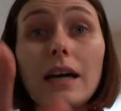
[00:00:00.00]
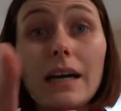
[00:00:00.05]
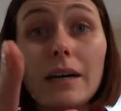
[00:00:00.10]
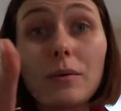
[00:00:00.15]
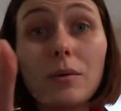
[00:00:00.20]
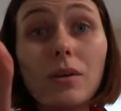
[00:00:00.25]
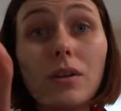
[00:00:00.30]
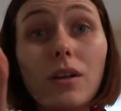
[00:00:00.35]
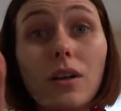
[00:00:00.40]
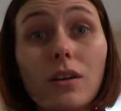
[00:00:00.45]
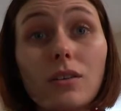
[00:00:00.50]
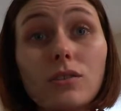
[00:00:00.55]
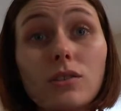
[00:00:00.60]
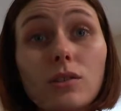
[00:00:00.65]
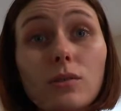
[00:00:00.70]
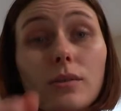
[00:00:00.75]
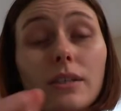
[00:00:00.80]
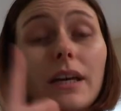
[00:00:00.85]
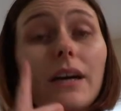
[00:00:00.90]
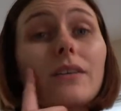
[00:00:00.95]
I will
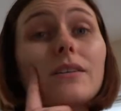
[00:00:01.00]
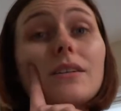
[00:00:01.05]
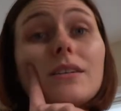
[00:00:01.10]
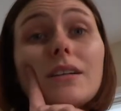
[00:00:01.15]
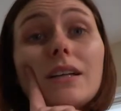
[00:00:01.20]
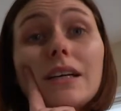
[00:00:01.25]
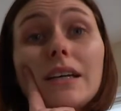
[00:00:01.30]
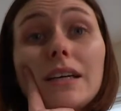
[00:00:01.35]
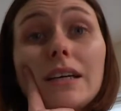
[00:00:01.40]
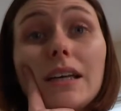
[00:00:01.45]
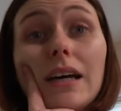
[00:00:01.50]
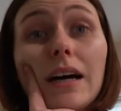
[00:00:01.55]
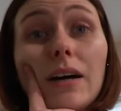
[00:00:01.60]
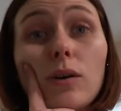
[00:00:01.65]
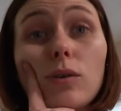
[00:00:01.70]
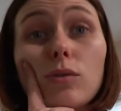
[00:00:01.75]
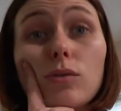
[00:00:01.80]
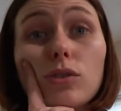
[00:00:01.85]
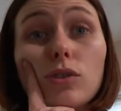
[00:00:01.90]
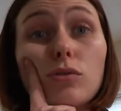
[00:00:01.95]
also calculate
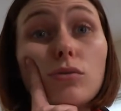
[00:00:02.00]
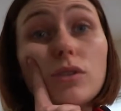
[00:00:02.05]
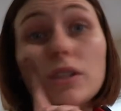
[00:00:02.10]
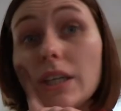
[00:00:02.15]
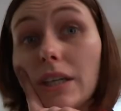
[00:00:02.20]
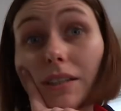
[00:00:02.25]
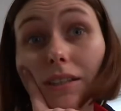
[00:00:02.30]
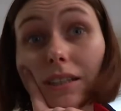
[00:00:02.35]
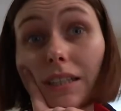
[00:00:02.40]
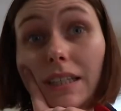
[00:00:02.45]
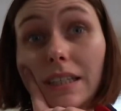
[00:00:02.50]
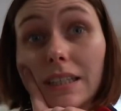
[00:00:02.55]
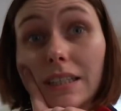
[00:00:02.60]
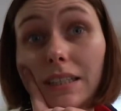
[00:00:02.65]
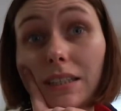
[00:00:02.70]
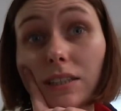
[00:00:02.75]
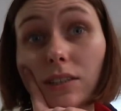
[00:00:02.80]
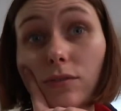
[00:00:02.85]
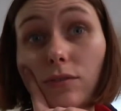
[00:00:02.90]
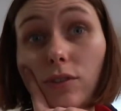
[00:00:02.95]
out
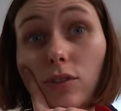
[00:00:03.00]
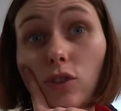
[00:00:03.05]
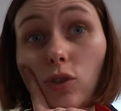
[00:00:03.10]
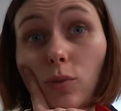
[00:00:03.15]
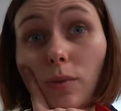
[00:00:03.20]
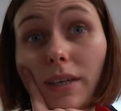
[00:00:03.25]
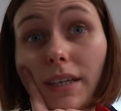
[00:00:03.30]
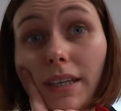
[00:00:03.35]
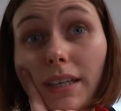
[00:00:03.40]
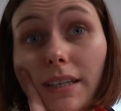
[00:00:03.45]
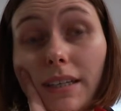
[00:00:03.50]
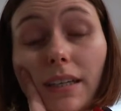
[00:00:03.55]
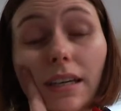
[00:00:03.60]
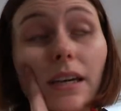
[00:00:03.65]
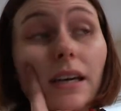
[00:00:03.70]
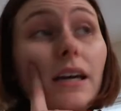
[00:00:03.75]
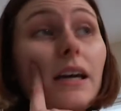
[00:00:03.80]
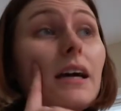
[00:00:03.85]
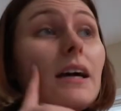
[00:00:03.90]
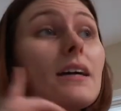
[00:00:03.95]
utilities for the week
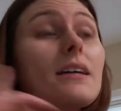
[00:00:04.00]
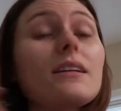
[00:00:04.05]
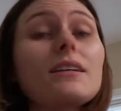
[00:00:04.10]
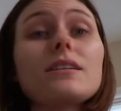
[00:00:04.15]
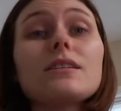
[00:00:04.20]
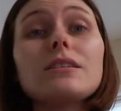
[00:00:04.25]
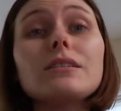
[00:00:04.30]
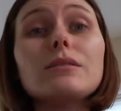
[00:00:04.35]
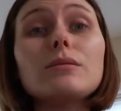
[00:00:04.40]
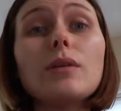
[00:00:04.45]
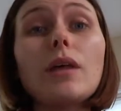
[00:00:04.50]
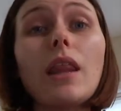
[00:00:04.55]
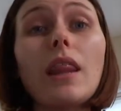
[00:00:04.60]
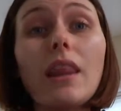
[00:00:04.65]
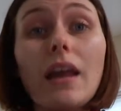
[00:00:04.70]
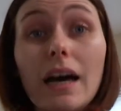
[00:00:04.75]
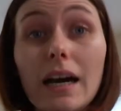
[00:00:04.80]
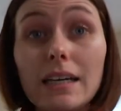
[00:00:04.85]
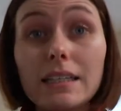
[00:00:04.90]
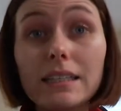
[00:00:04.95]
and include
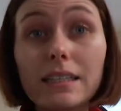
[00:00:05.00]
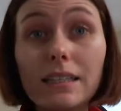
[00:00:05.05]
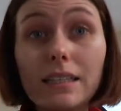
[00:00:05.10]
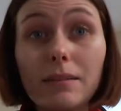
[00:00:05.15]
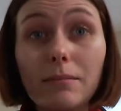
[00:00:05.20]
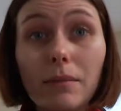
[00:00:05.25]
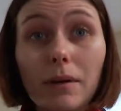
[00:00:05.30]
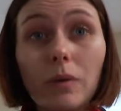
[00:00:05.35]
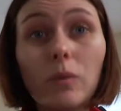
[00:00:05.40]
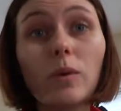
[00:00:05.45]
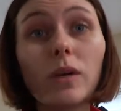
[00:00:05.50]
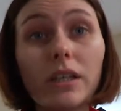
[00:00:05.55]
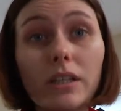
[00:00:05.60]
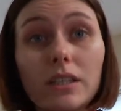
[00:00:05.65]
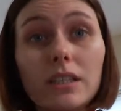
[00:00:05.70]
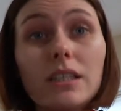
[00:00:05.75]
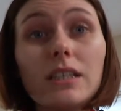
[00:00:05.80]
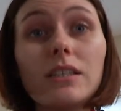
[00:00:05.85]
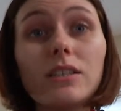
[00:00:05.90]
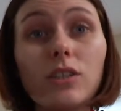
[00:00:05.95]
that in my
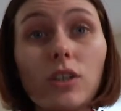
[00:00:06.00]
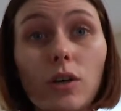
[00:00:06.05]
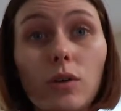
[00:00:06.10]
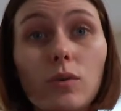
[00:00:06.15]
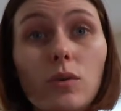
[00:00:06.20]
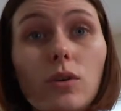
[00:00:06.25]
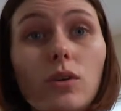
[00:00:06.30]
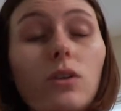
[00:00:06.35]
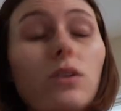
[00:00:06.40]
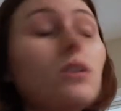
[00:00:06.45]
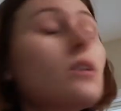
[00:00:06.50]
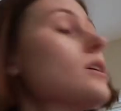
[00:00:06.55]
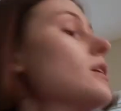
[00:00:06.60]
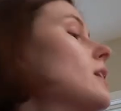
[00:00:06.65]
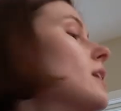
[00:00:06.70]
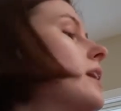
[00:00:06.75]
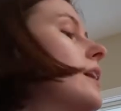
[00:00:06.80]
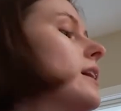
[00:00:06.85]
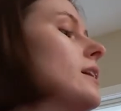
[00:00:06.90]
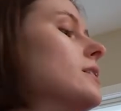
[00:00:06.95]
weekly total,
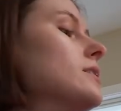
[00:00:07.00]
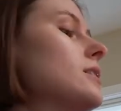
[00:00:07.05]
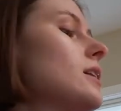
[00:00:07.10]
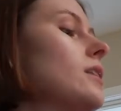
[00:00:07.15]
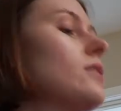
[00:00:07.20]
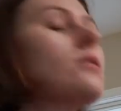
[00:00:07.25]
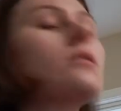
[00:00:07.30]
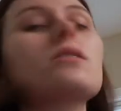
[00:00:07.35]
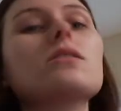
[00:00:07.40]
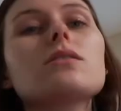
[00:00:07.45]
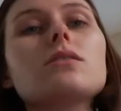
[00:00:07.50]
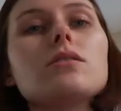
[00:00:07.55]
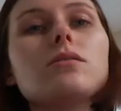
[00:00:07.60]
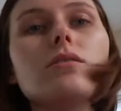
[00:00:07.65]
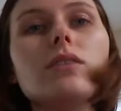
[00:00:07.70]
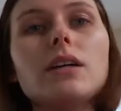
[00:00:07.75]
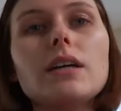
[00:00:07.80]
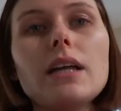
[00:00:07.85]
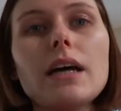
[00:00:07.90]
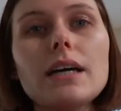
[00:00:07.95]
and I'll
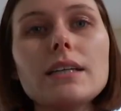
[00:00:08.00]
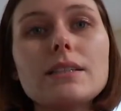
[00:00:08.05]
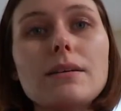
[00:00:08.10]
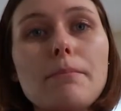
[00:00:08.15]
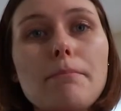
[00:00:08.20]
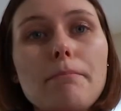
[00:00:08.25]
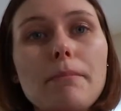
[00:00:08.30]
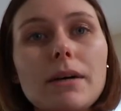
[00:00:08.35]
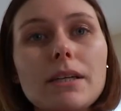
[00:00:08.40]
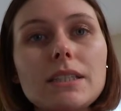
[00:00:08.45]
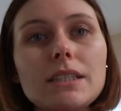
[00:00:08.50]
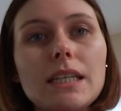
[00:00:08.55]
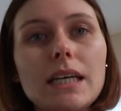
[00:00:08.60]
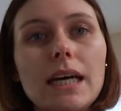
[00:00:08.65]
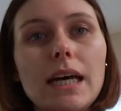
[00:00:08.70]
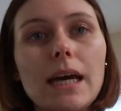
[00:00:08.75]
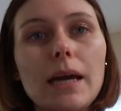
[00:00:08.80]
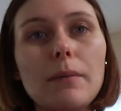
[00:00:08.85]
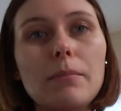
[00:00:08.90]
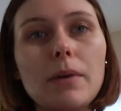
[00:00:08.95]
include it as a
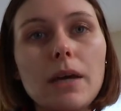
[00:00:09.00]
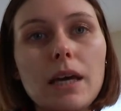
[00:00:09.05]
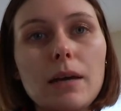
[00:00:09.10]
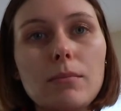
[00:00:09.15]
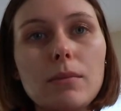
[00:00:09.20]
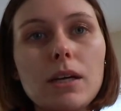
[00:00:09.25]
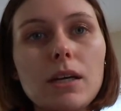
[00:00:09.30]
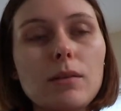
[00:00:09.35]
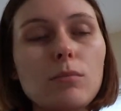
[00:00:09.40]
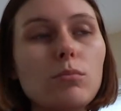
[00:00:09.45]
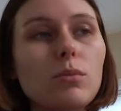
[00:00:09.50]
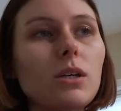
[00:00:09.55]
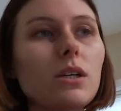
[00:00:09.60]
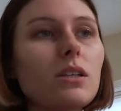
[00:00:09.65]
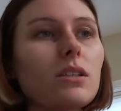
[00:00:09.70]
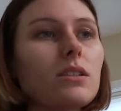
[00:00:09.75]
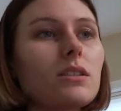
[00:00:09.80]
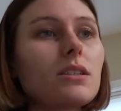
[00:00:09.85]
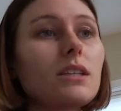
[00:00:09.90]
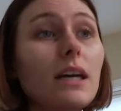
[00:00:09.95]
Monday payment
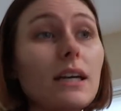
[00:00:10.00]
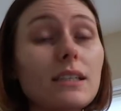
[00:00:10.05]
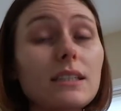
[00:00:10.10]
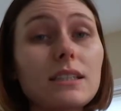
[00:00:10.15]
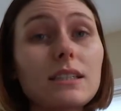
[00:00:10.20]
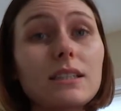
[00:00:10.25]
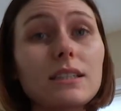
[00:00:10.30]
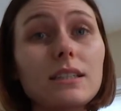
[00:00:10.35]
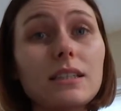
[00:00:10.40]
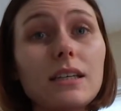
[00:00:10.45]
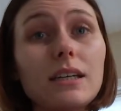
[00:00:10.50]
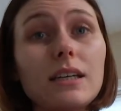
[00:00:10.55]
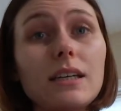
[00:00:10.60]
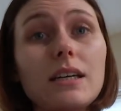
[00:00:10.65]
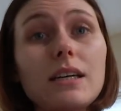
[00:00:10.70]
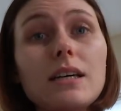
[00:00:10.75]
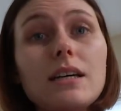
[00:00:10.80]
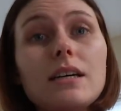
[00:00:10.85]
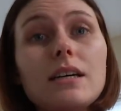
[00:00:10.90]
because technically